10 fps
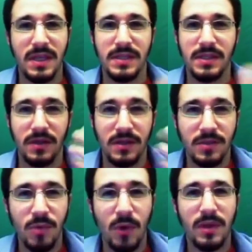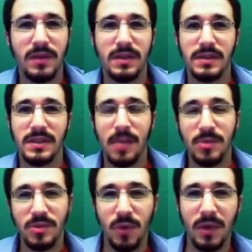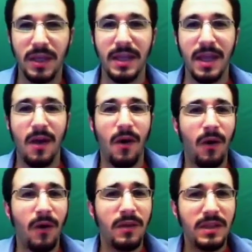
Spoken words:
they start smoking, they stop smoking. All